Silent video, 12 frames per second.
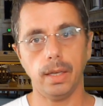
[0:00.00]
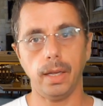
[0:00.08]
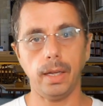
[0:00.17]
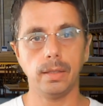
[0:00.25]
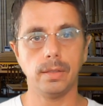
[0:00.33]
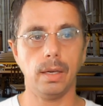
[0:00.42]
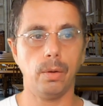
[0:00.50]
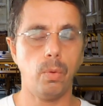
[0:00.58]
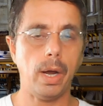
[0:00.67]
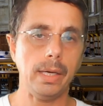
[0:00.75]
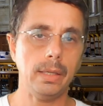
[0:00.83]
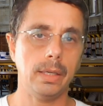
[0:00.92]
And
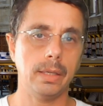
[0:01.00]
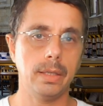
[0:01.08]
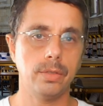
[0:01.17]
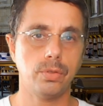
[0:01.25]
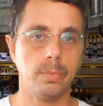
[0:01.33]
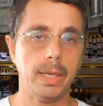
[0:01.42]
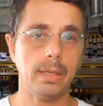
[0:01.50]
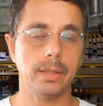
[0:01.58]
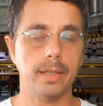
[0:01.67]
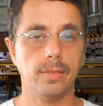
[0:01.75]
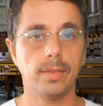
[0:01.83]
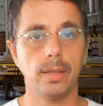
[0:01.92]
while an
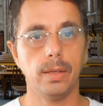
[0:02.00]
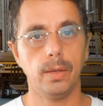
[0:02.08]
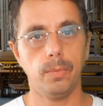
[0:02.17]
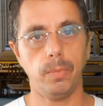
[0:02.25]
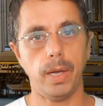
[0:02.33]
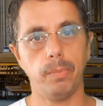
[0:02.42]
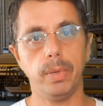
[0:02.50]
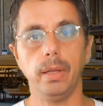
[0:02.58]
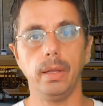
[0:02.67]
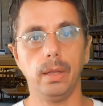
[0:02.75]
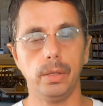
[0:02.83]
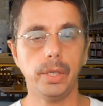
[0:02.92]
instrumentalist might
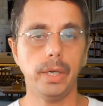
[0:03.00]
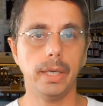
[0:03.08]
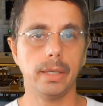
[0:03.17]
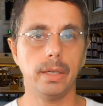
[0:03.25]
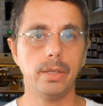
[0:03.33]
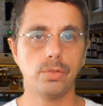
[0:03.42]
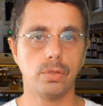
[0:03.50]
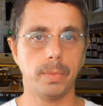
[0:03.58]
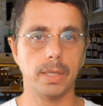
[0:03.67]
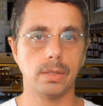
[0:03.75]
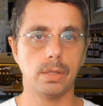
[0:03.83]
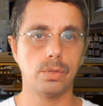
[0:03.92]
be learning an
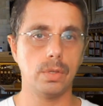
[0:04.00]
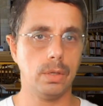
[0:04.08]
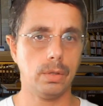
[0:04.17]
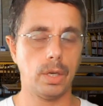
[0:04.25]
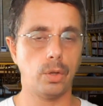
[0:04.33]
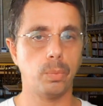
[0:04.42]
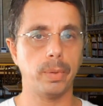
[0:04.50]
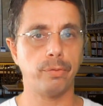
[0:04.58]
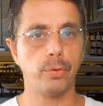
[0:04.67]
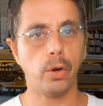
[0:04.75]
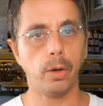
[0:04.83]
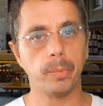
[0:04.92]
instrument in order to
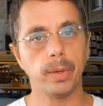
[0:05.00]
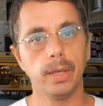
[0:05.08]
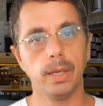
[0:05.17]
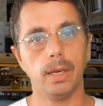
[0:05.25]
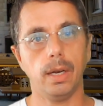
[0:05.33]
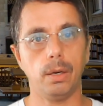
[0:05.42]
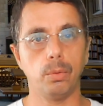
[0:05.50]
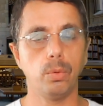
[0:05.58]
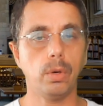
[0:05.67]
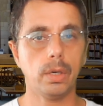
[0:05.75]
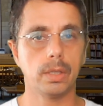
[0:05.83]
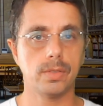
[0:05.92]
perform
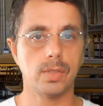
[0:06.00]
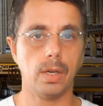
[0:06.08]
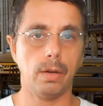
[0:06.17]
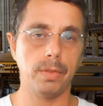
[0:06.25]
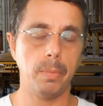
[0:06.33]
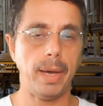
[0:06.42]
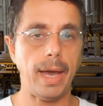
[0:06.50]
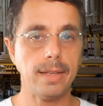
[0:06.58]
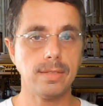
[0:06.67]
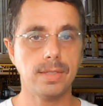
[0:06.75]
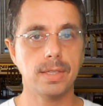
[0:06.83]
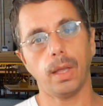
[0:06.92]
works of the
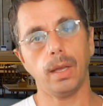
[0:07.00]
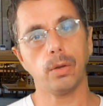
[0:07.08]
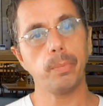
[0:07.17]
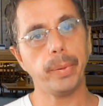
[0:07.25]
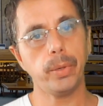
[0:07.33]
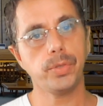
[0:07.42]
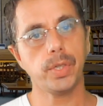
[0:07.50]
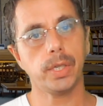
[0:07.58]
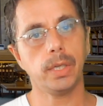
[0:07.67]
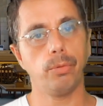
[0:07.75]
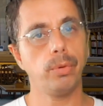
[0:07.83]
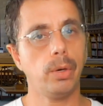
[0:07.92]
past, a
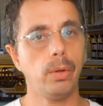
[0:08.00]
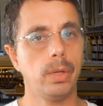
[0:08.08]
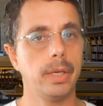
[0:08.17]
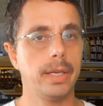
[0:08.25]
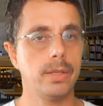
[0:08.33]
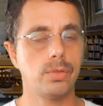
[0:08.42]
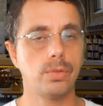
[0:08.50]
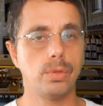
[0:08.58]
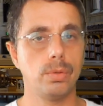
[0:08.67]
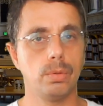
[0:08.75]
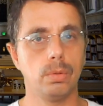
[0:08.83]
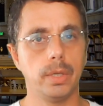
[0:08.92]
composer role is
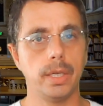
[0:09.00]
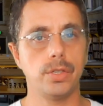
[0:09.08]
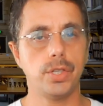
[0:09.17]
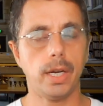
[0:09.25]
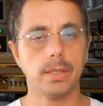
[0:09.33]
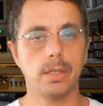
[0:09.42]
to inject